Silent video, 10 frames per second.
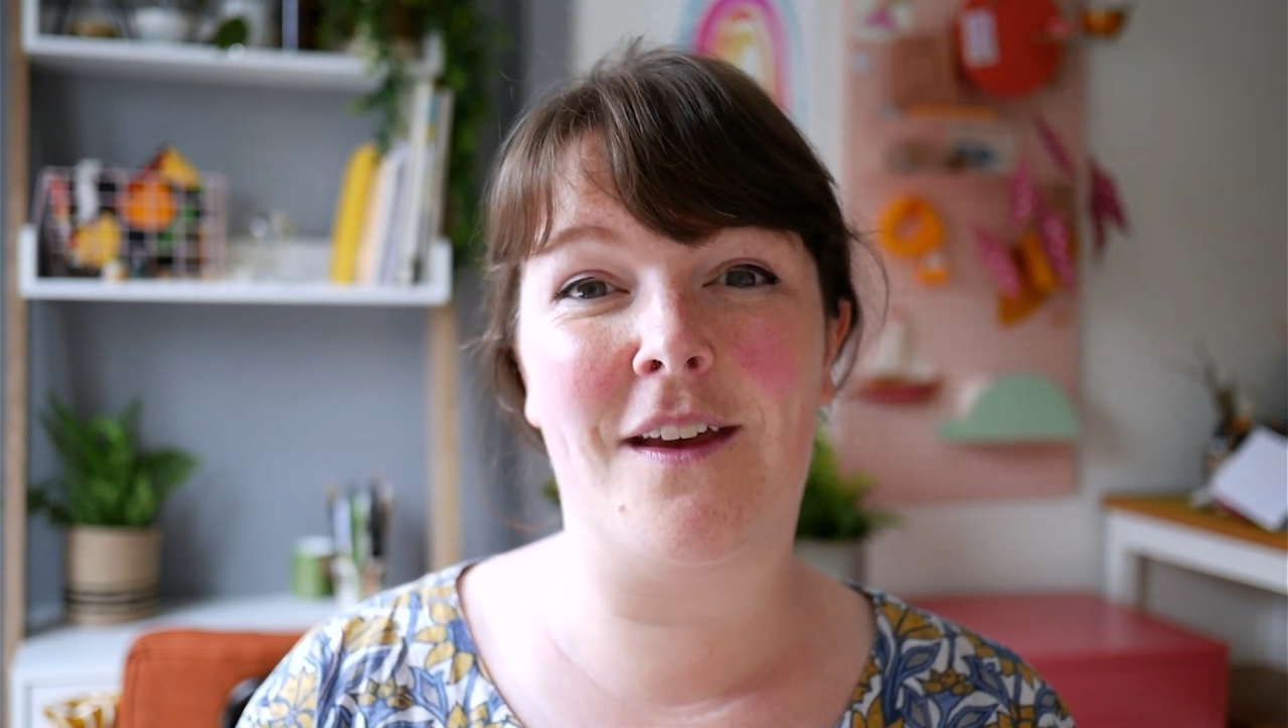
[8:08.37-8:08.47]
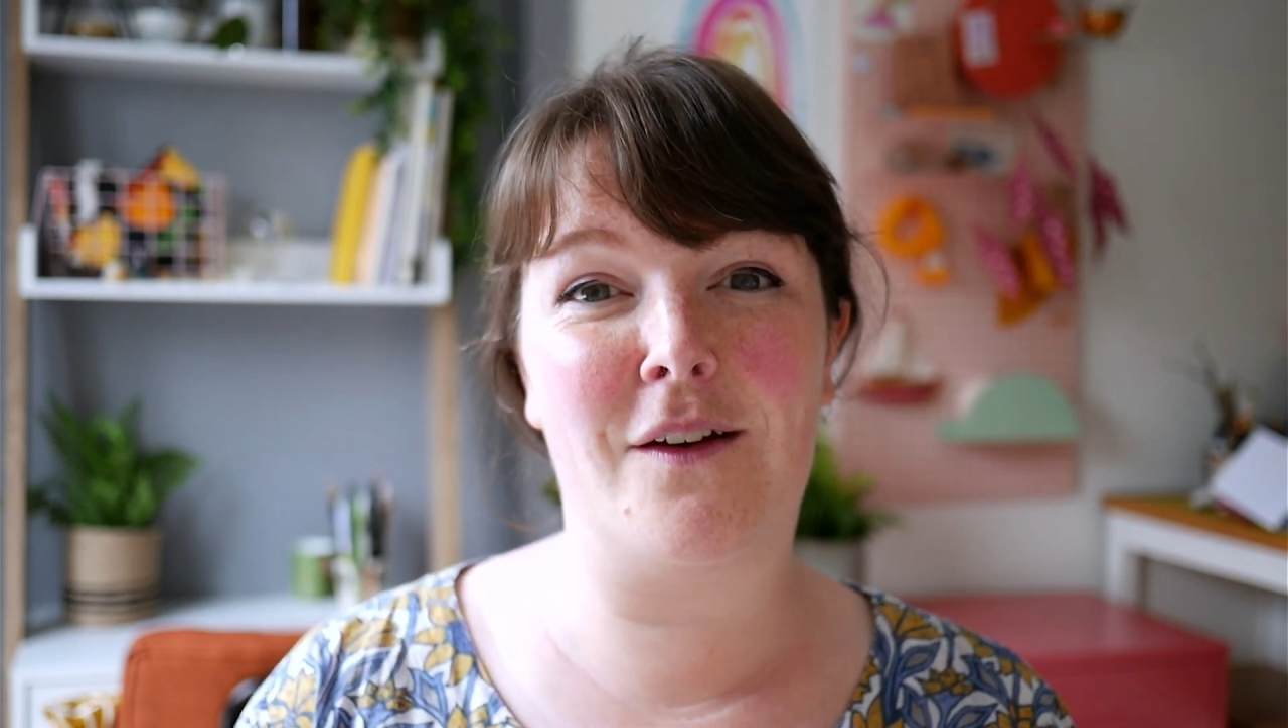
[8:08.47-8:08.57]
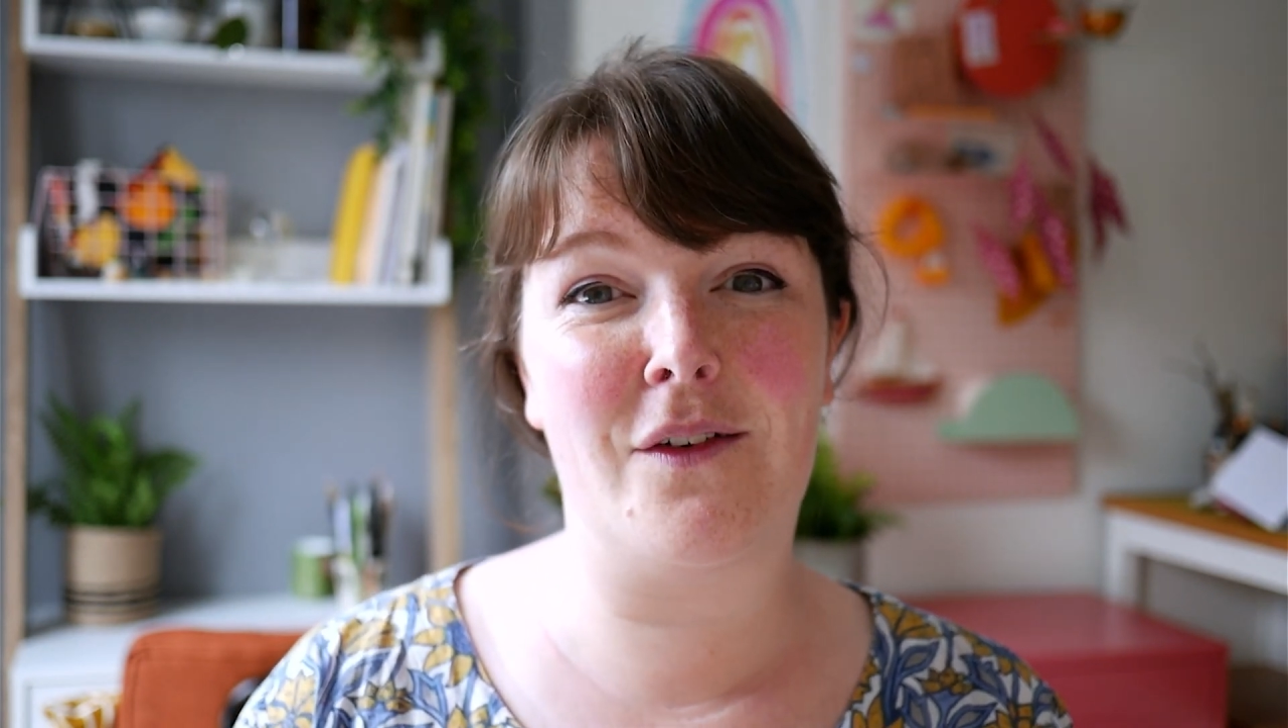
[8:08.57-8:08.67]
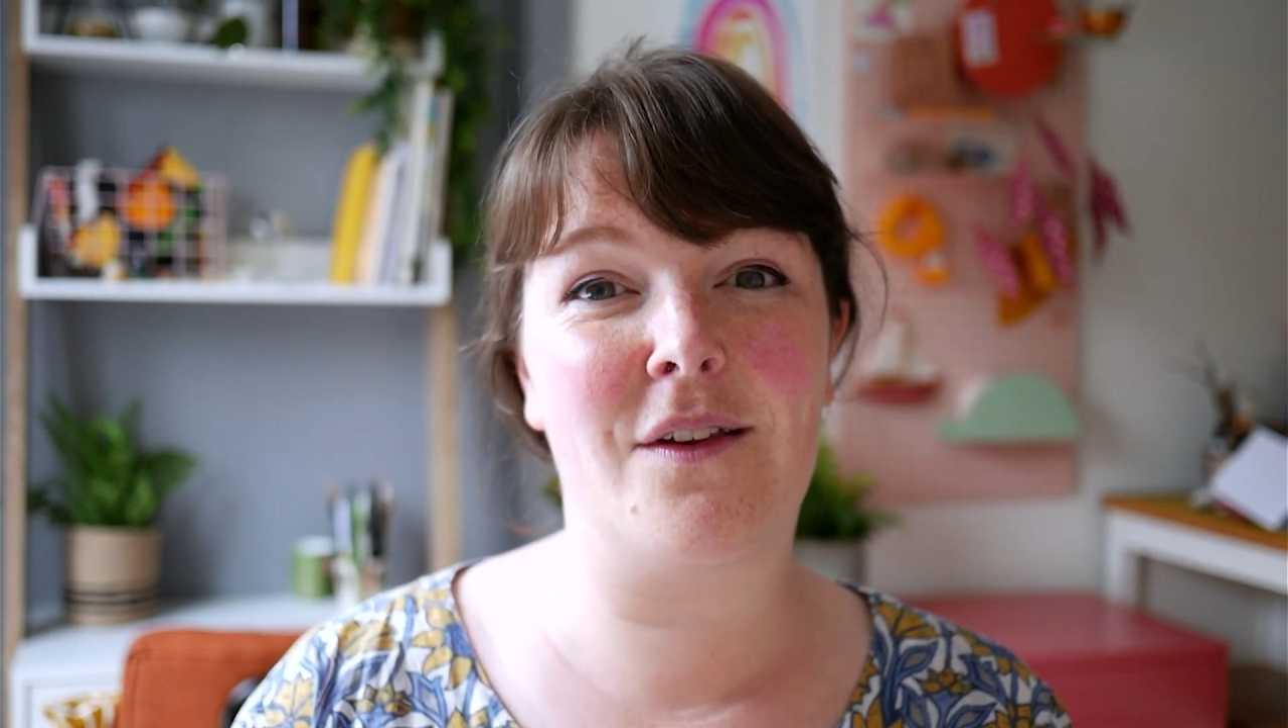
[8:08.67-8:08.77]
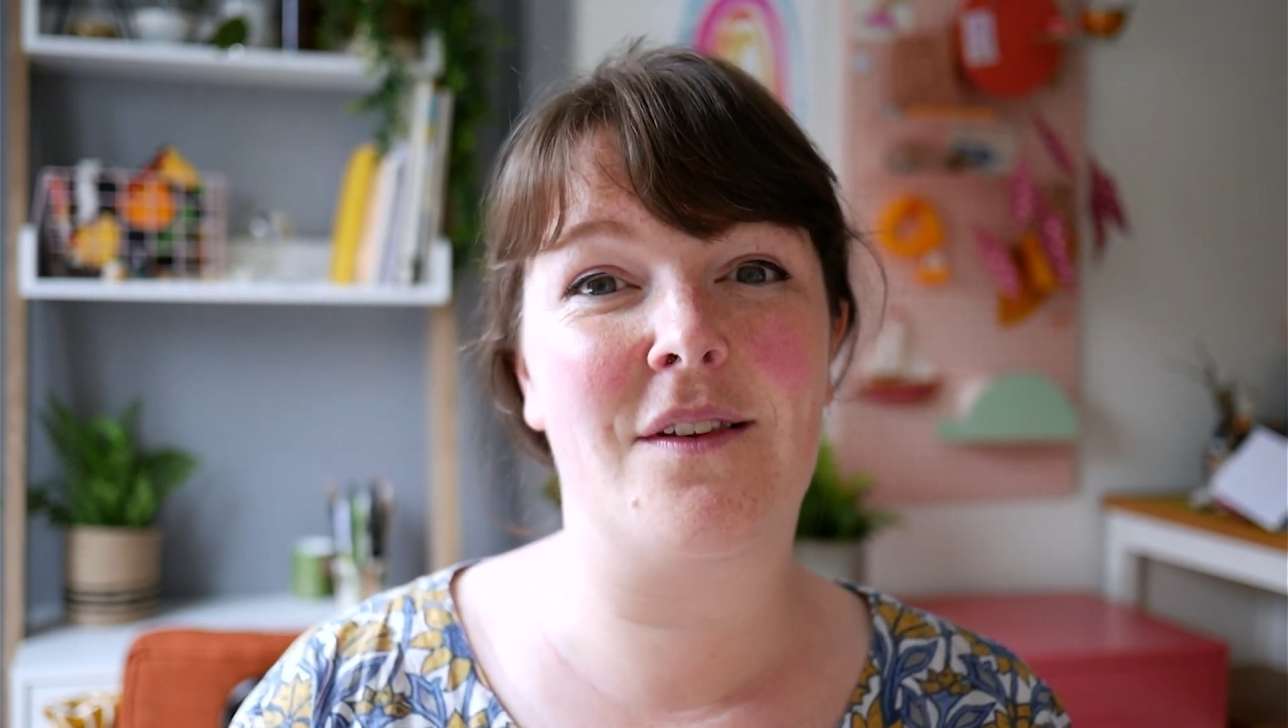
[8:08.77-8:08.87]

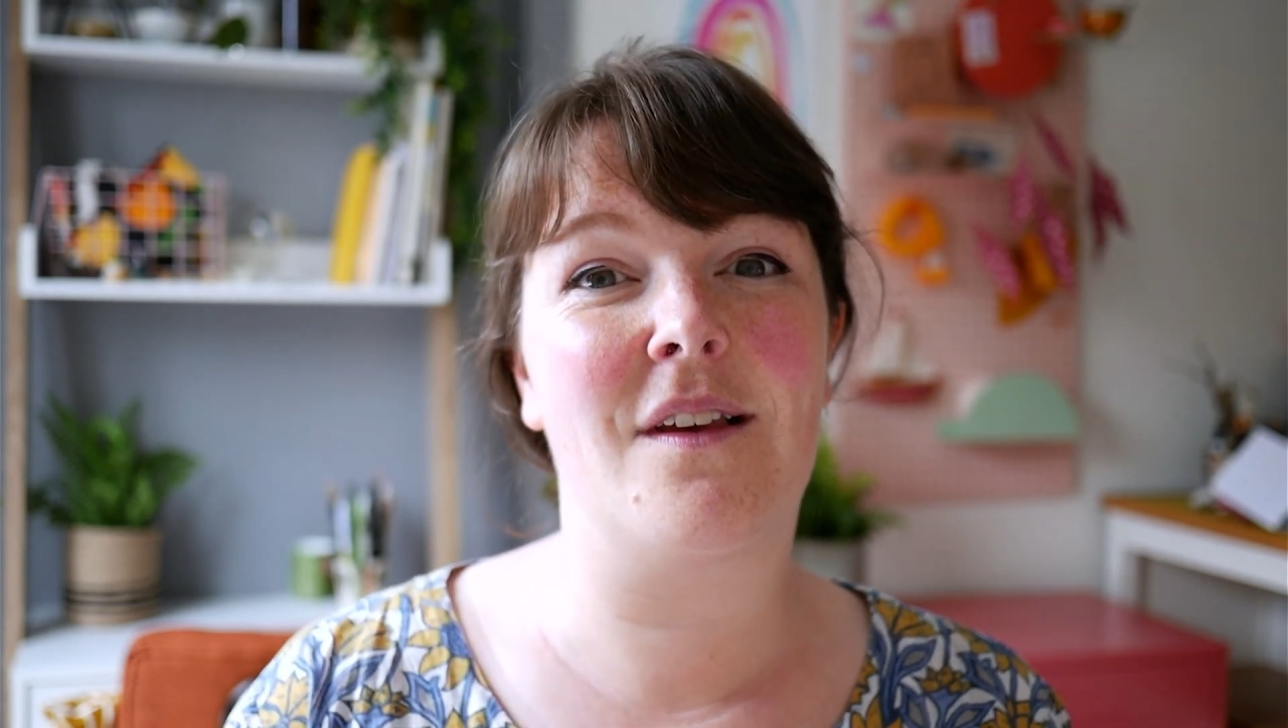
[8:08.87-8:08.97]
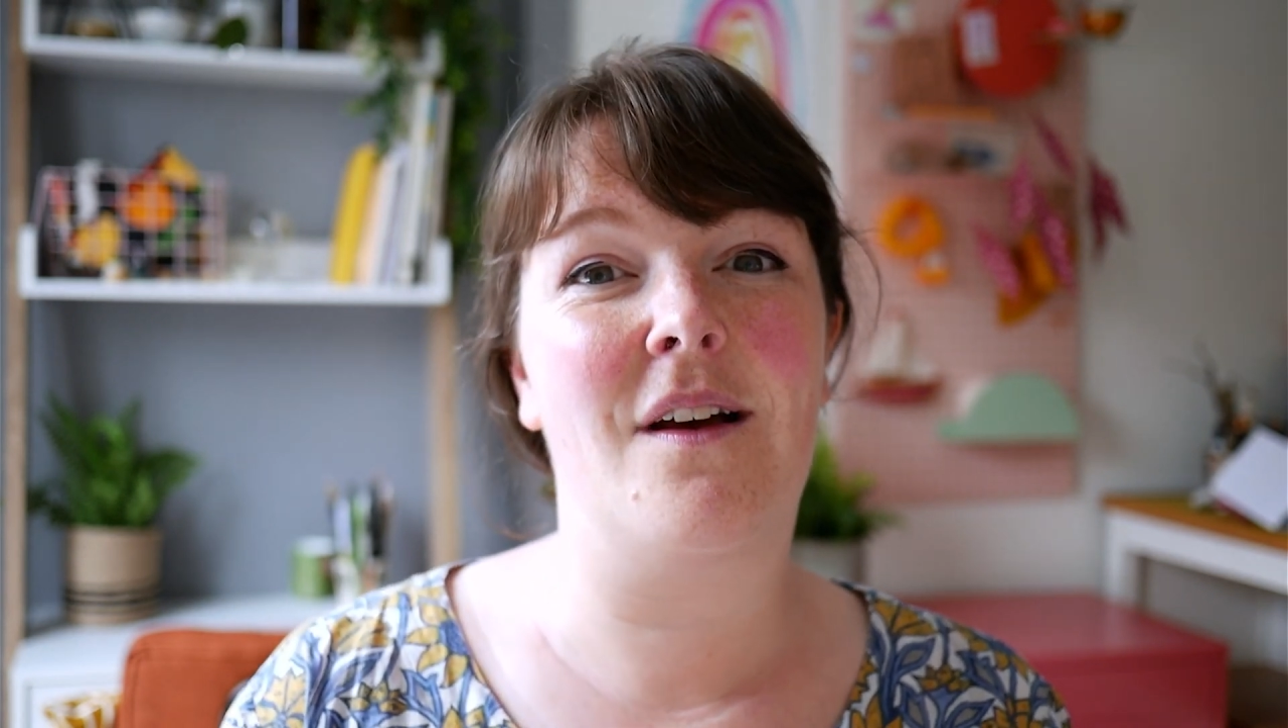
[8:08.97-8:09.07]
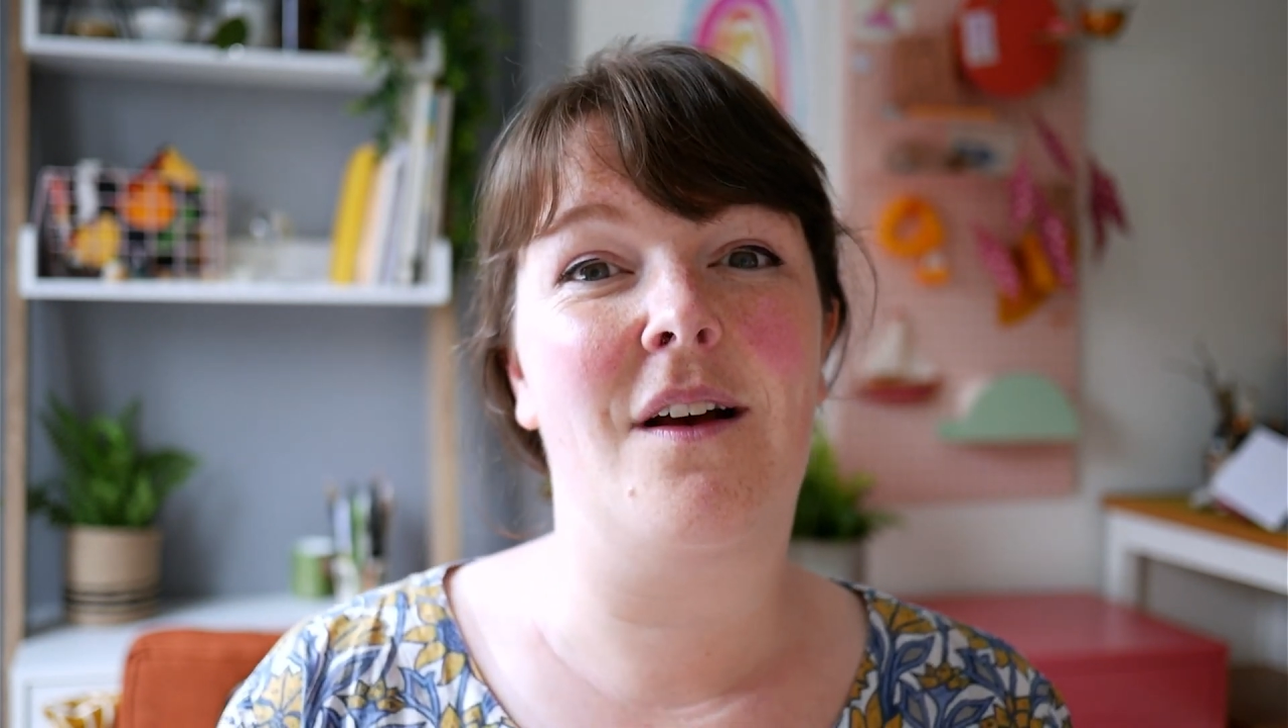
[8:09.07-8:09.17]
give us,